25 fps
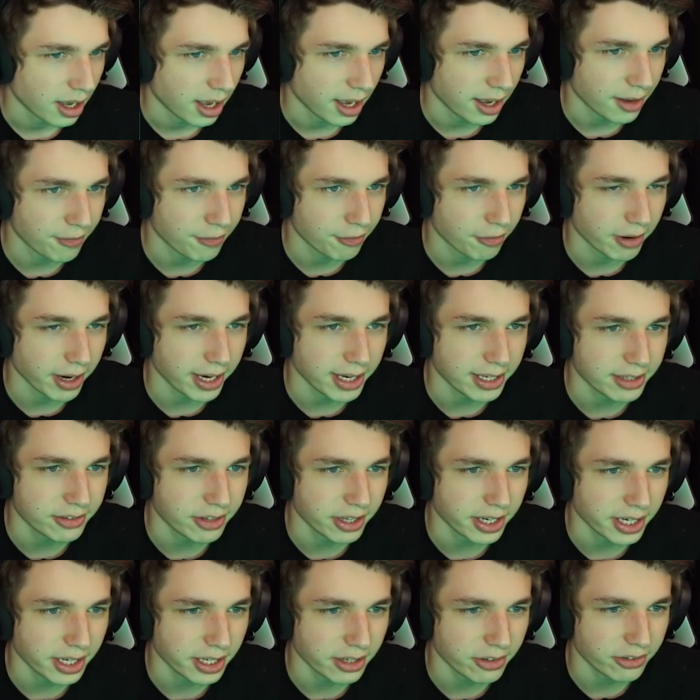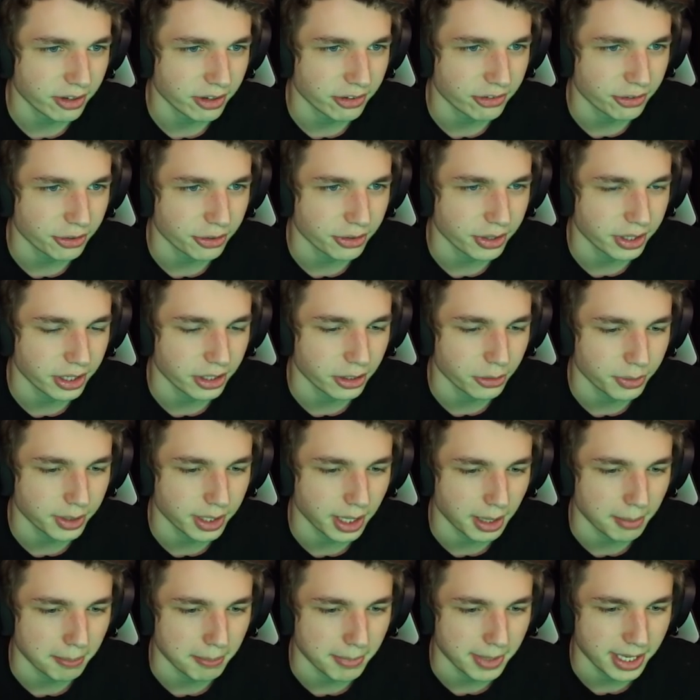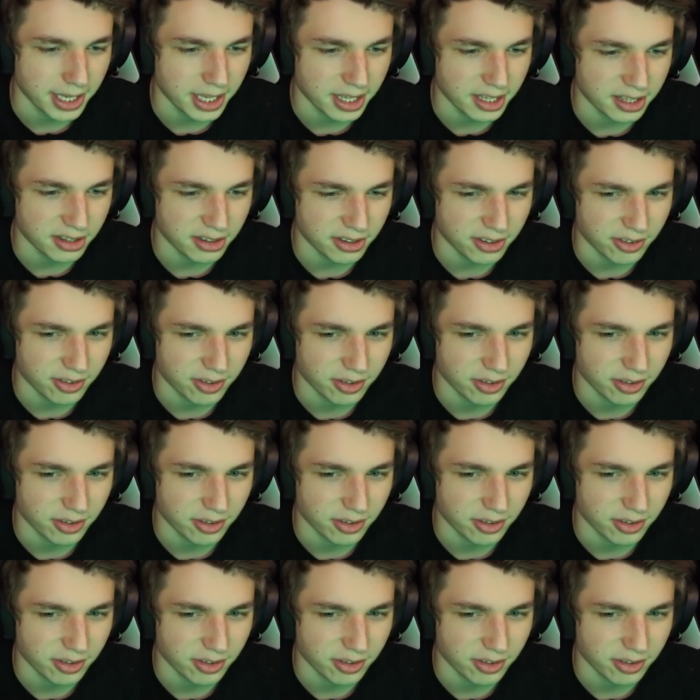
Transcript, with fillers: I have raid tickets. I still don't even know what that means.